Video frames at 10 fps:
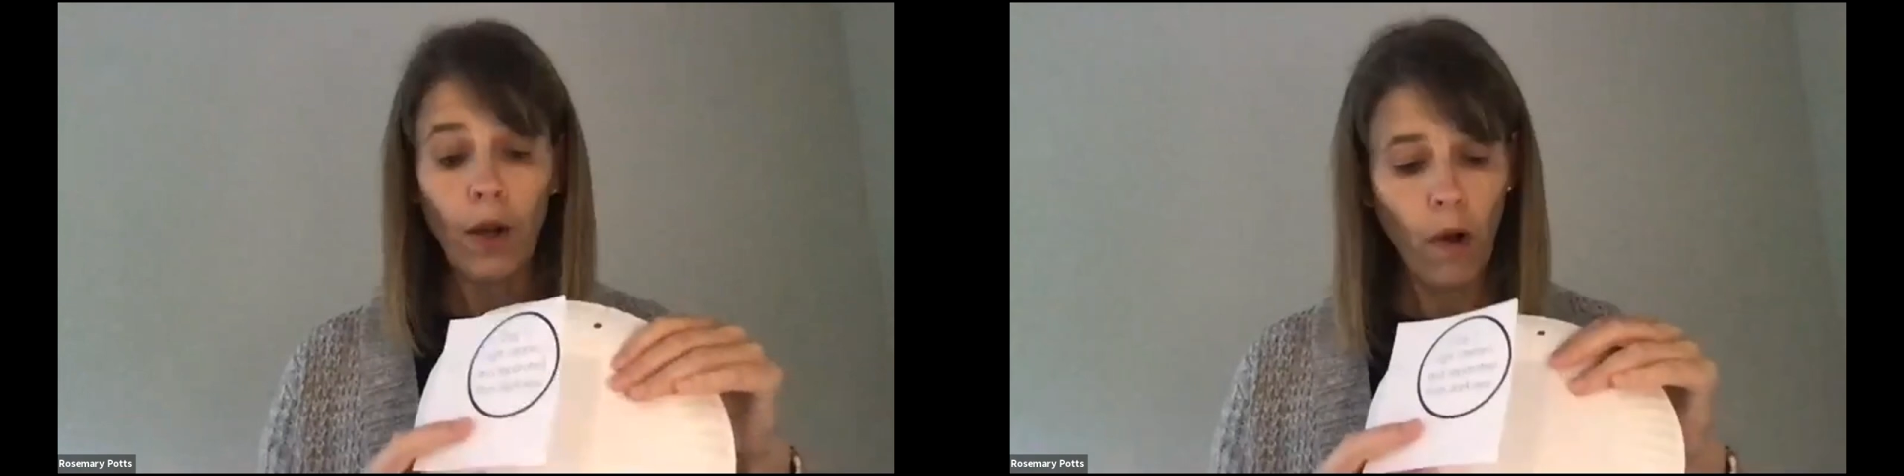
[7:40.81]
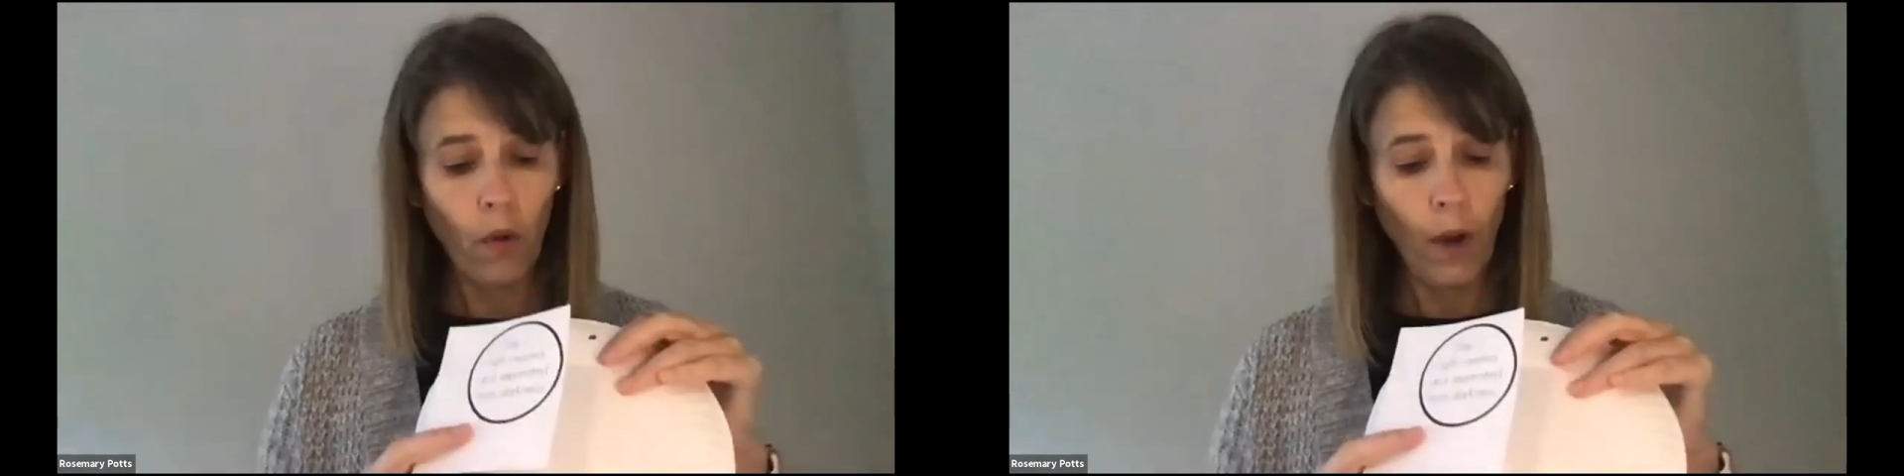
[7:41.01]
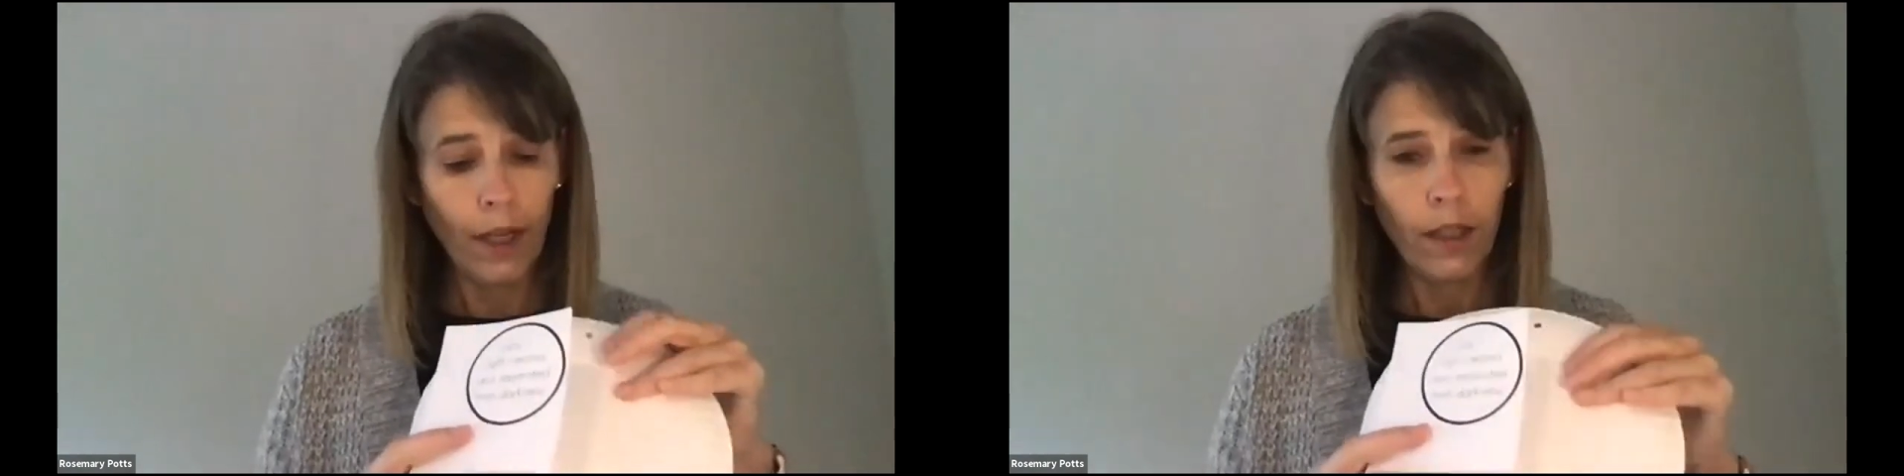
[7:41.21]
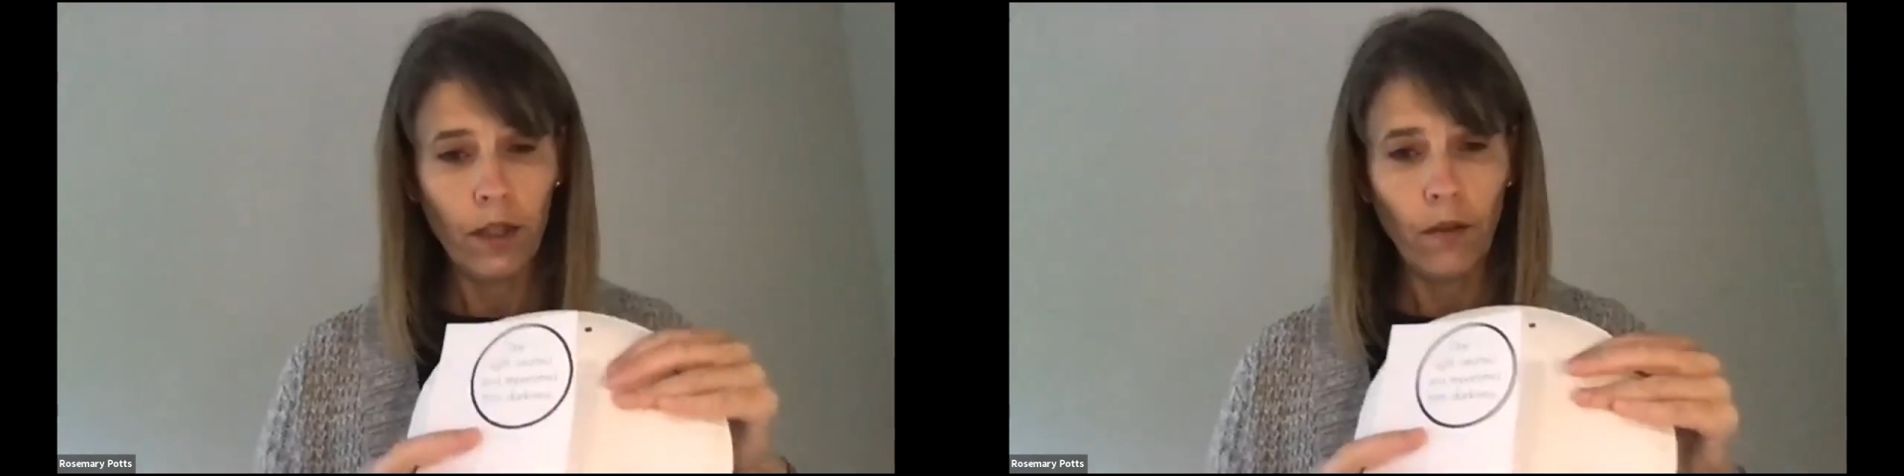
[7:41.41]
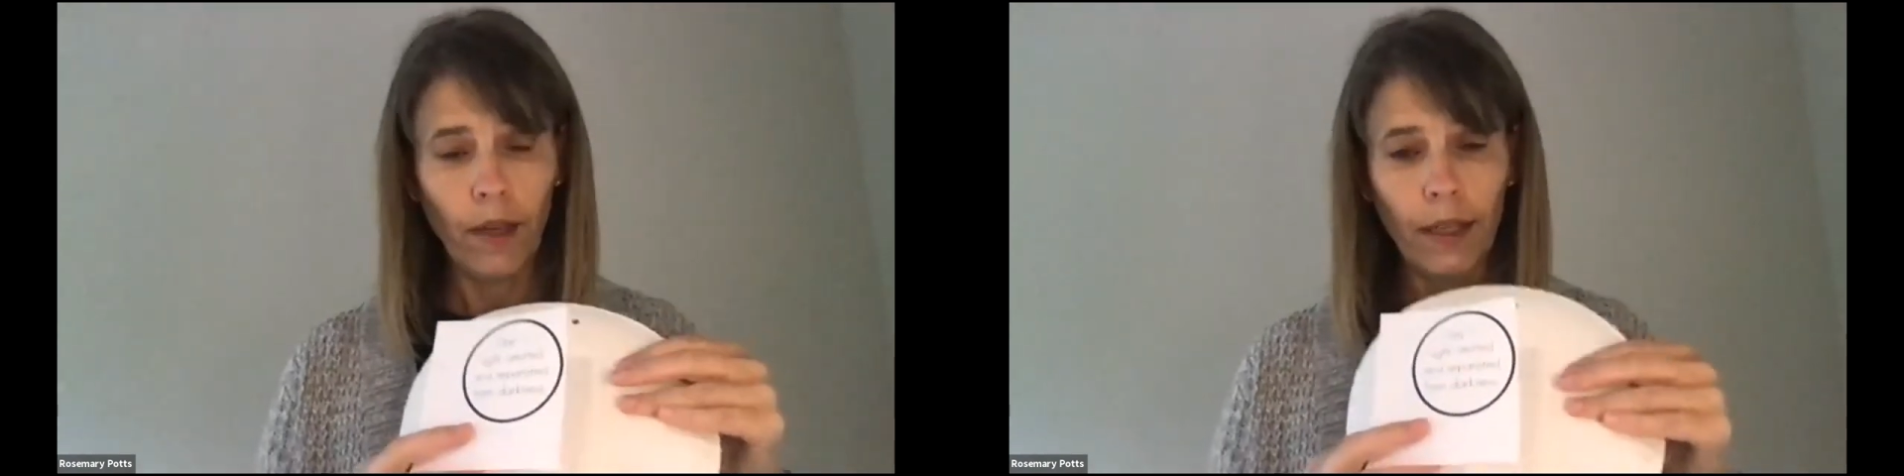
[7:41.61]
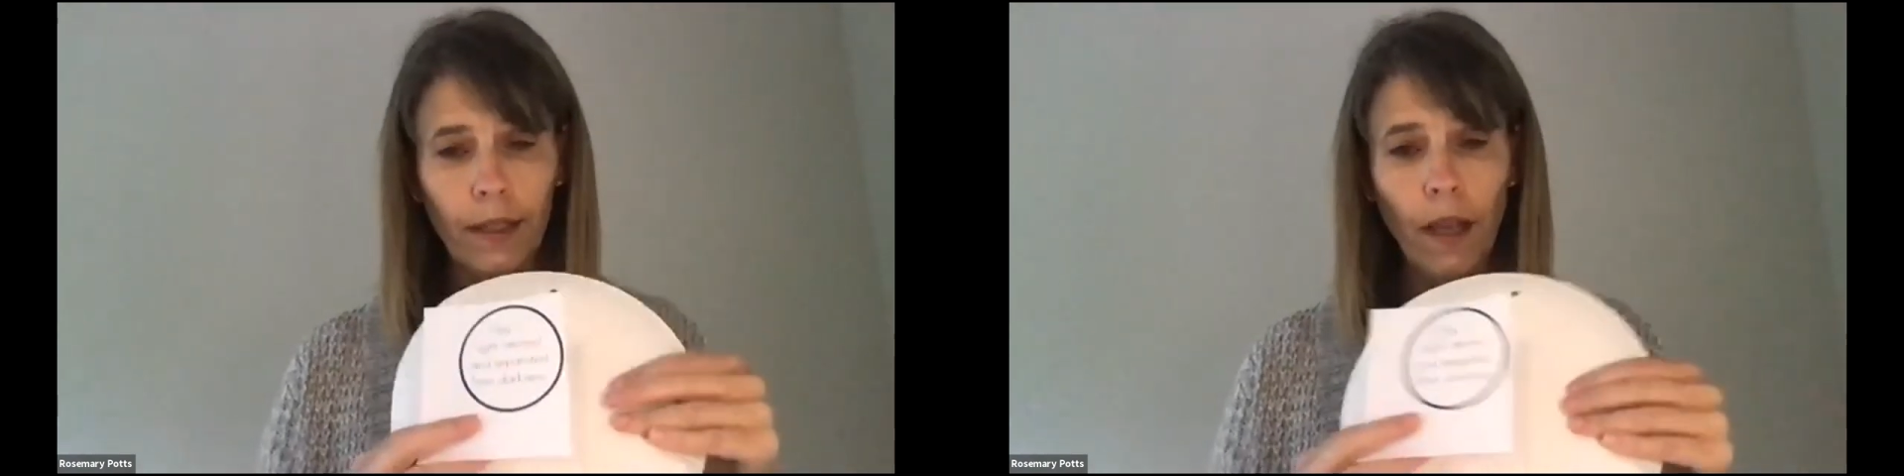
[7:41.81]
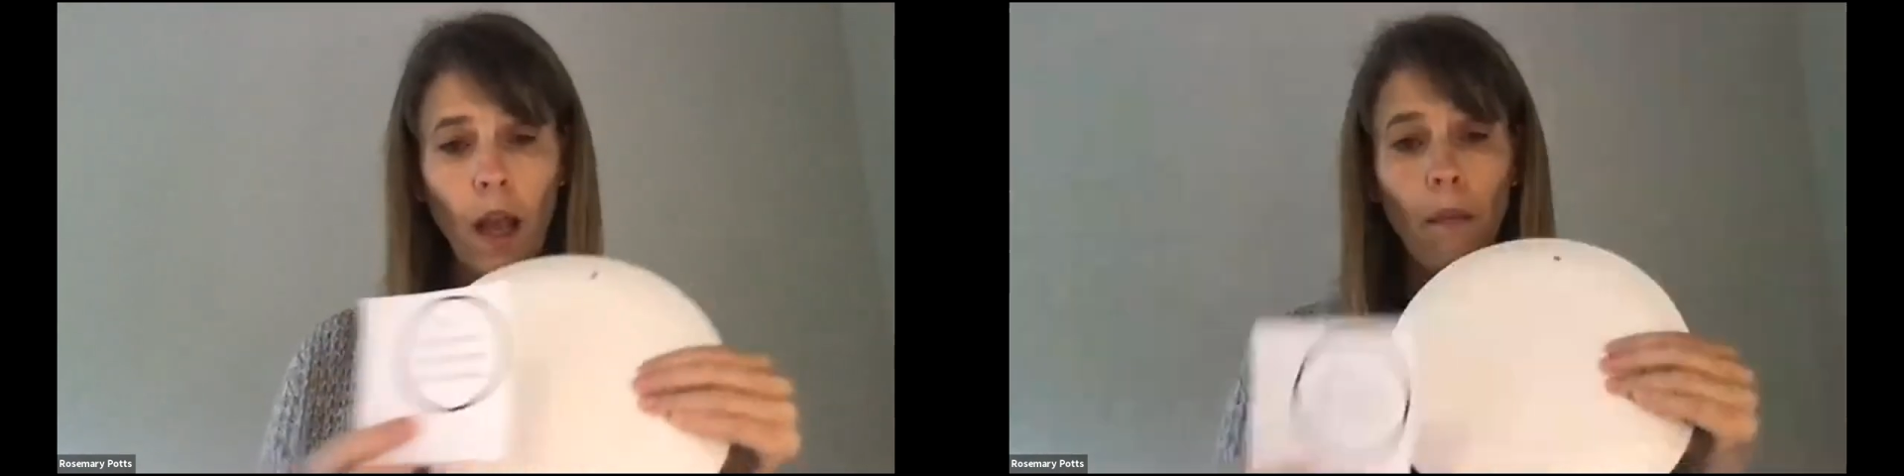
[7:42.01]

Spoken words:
wrong way to do this.